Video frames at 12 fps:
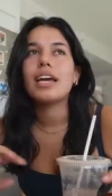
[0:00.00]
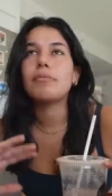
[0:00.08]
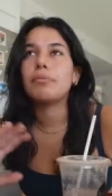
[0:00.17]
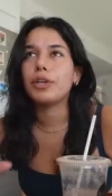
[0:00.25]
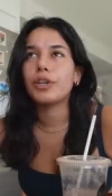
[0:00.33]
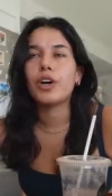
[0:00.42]
and
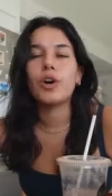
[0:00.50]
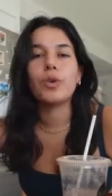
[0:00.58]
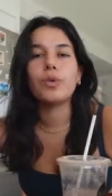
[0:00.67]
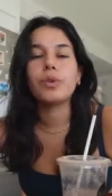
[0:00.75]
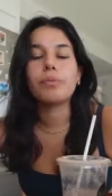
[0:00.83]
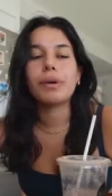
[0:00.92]
be your
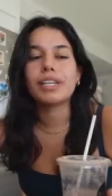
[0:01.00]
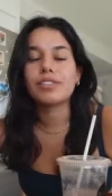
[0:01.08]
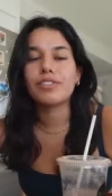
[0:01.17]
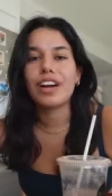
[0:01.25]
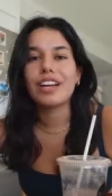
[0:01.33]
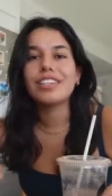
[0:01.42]
own best
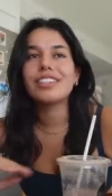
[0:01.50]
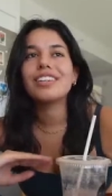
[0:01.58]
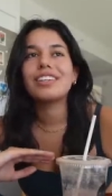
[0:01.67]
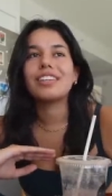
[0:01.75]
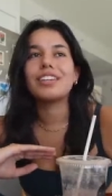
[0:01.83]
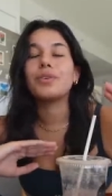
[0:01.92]
friend,
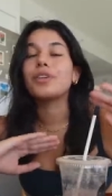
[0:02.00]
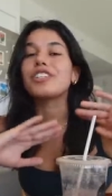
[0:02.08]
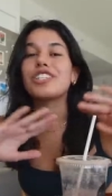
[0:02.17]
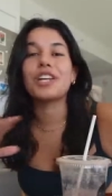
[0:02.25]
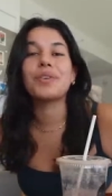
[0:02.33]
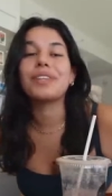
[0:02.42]
then you are
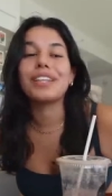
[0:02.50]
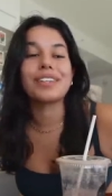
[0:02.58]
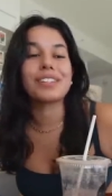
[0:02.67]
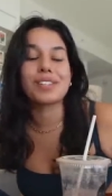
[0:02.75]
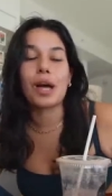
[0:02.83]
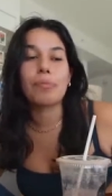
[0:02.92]
genuinely
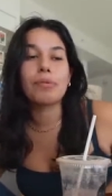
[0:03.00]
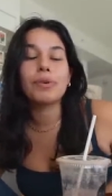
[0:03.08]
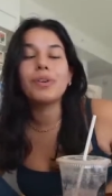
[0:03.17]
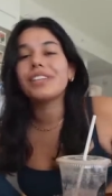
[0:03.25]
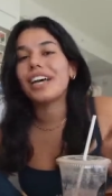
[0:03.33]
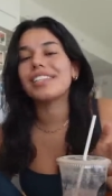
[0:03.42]

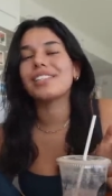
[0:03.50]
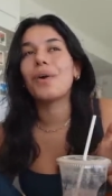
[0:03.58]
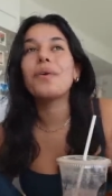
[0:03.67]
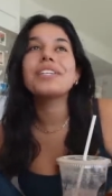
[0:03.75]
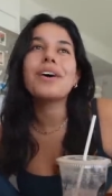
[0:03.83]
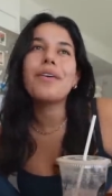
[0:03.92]
unstoppable. And that's
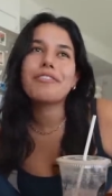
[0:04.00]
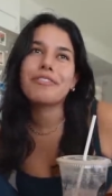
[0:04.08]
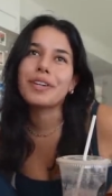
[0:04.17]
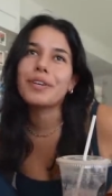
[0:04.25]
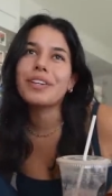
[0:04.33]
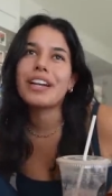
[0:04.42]
always how I
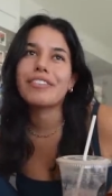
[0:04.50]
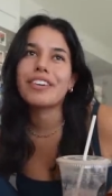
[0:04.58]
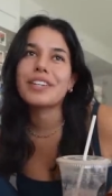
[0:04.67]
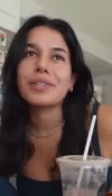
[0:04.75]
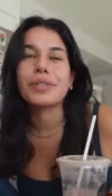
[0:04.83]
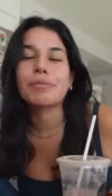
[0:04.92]
feel whenever
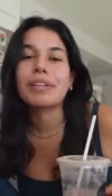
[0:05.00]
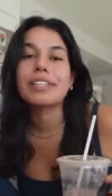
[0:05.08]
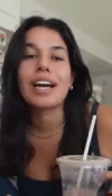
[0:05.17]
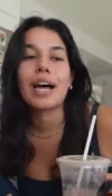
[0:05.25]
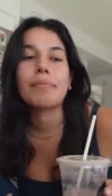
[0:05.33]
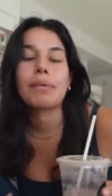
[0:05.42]
I do spend
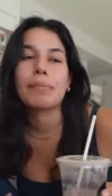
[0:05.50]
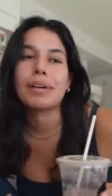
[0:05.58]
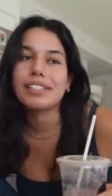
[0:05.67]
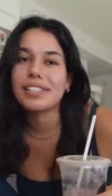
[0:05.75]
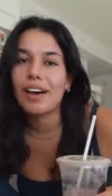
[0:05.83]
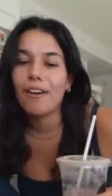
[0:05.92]
time by
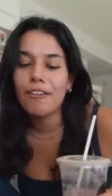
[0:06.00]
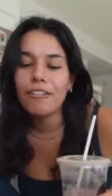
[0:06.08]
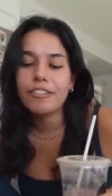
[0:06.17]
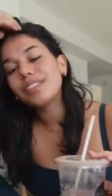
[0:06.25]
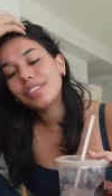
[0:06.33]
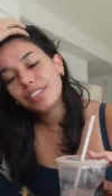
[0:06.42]

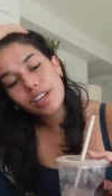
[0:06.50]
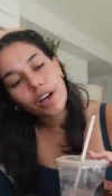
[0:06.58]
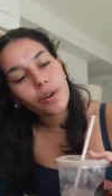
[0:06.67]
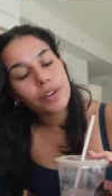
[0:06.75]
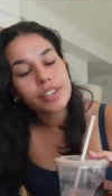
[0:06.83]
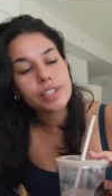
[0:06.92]
myself.
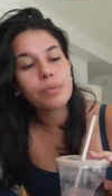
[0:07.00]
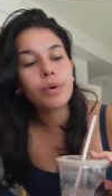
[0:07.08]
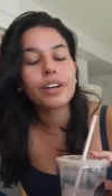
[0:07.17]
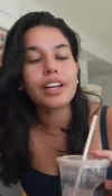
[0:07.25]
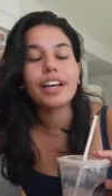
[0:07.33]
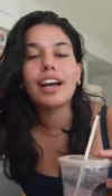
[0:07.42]
So this
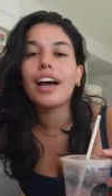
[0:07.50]
morning